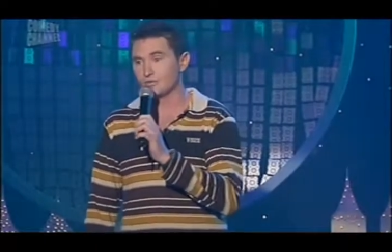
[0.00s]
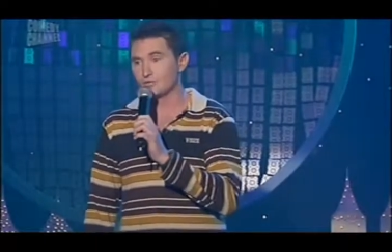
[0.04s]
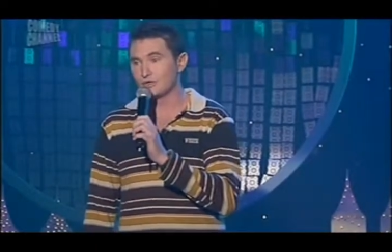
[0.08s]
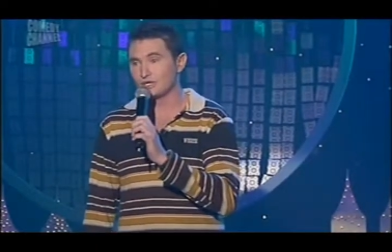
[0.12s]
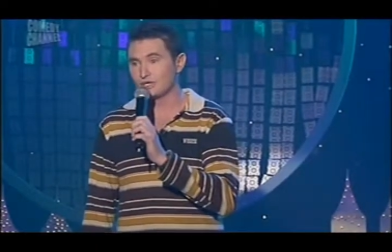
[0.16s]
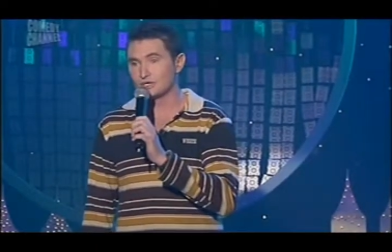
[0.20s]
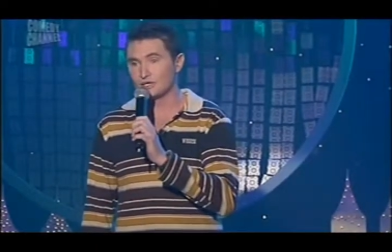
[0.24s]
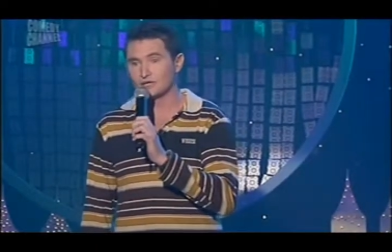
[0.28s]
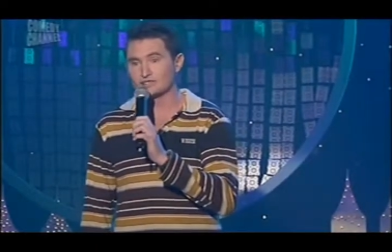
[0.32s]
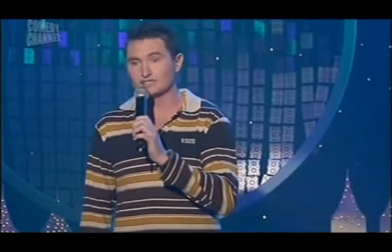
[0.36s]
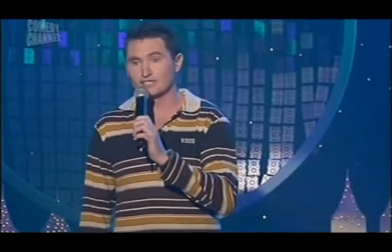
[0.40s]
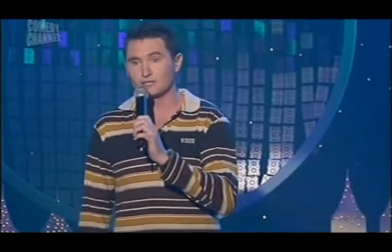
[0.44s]

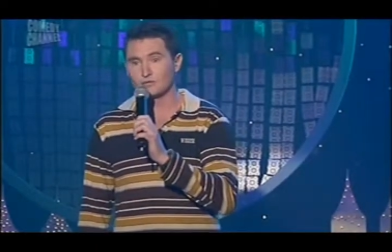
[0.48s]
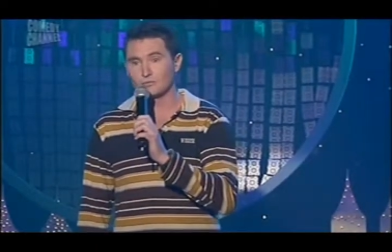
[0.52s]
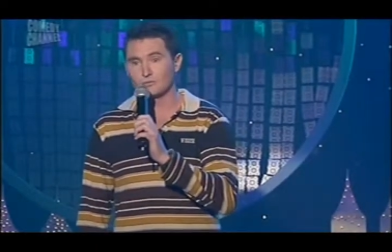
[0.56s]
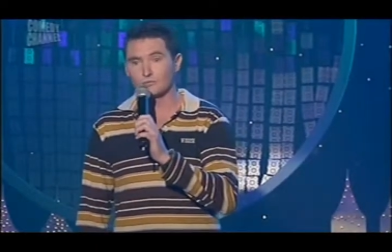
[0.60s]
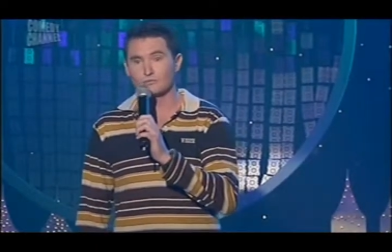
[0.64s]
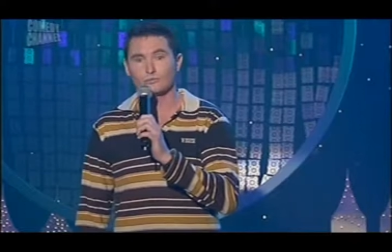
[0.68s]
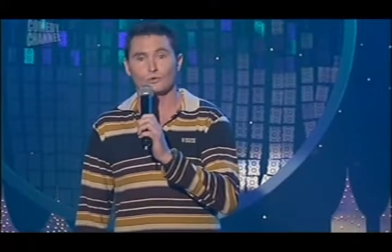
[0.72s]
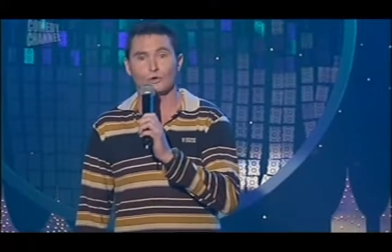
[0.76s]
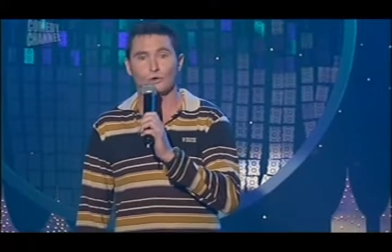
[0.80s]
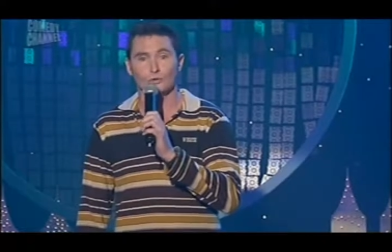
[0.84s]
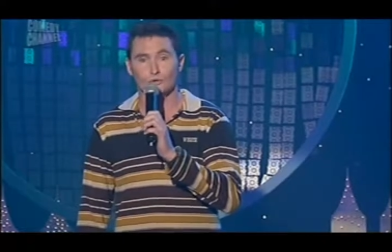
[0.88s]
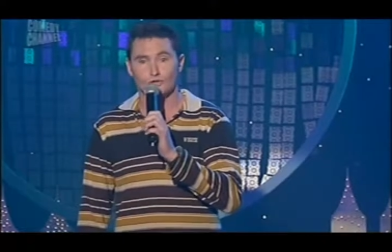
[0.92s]

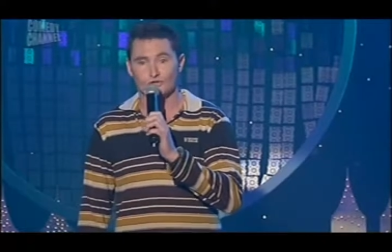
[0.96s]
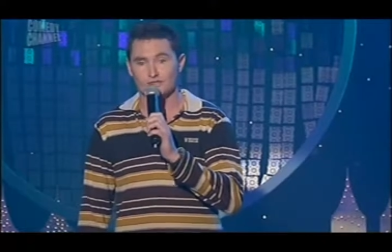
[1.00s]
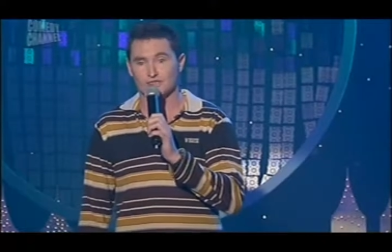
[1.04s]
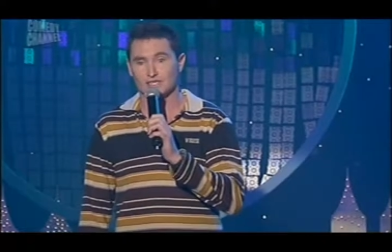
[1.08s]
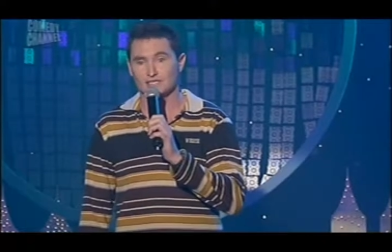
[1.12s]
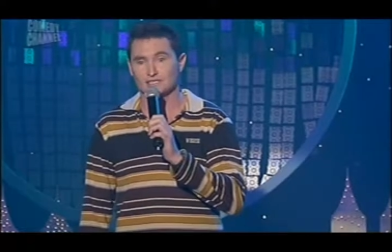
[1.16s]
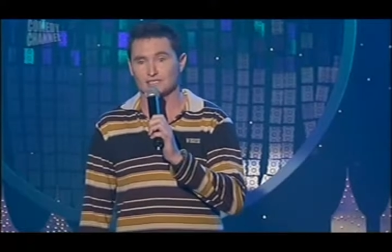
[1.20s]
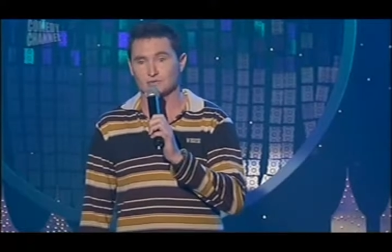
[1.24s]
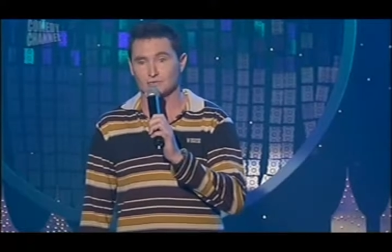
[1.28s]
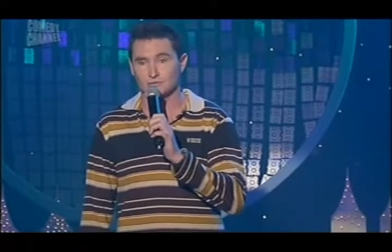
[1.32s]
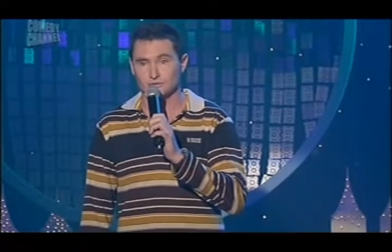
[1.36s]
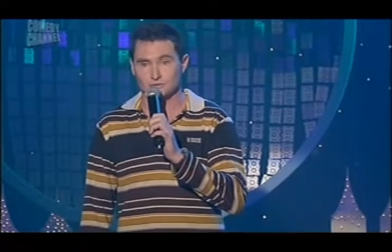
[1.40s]
realising all the
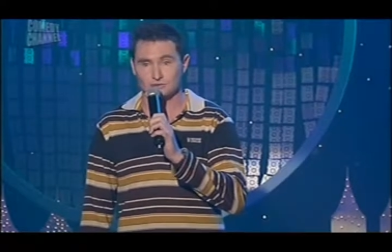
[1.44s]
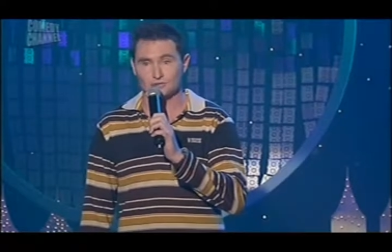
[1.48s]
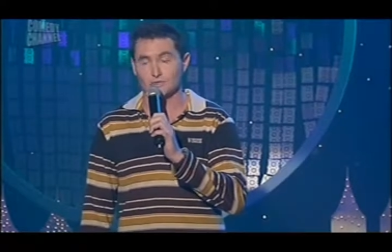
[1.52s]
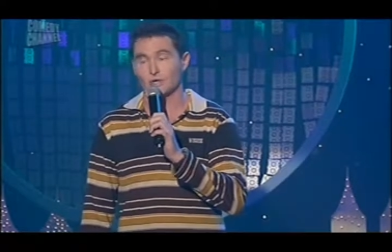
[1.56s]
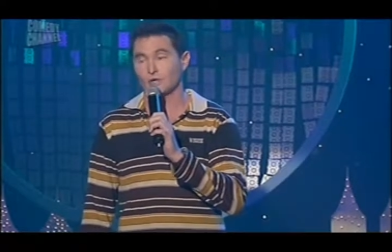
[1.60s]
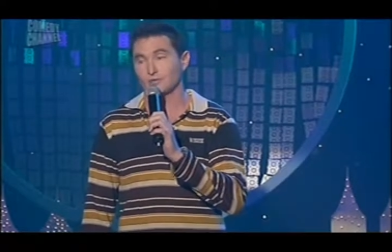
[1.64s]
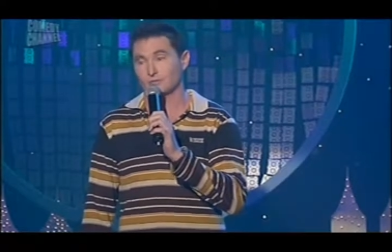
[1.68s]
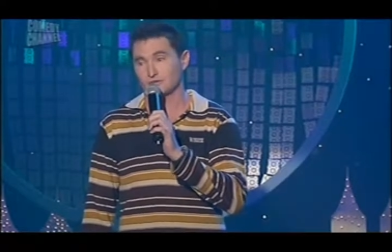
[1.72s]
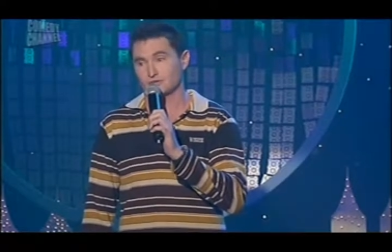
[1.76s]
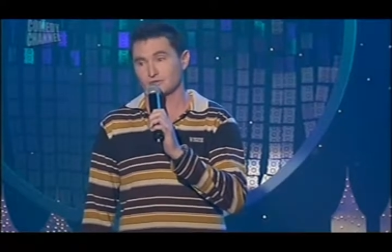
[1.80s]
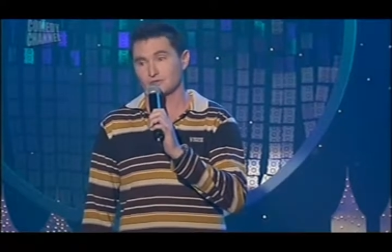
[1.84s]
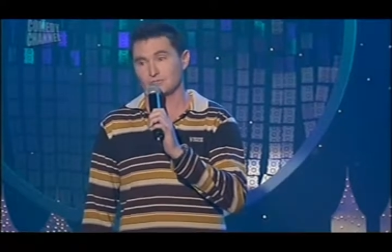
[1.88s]
things that was
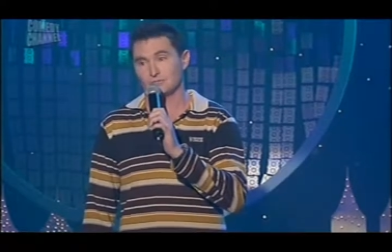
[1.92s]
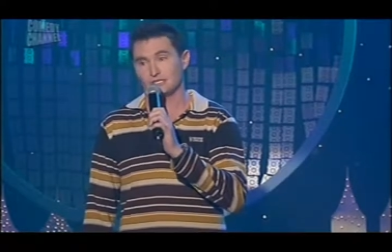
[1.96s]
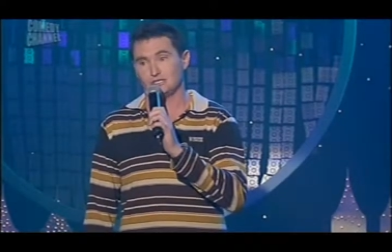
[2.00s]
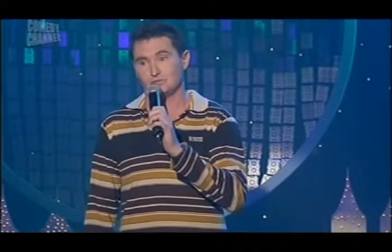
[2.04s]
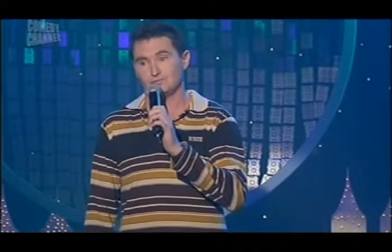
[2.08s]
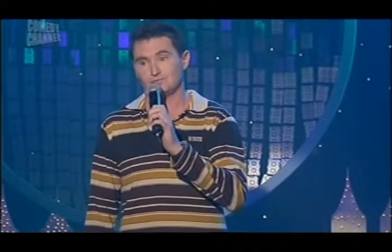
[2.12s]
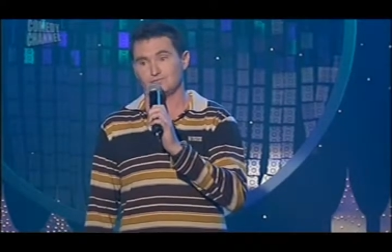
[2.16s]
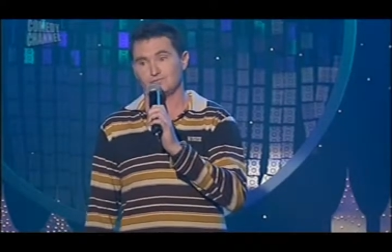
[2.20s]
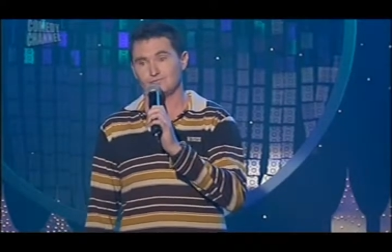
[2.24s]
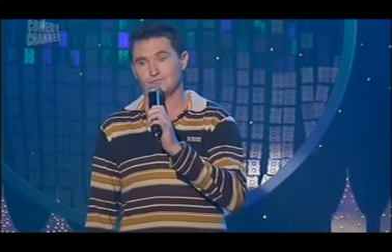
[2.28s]
wrong with me.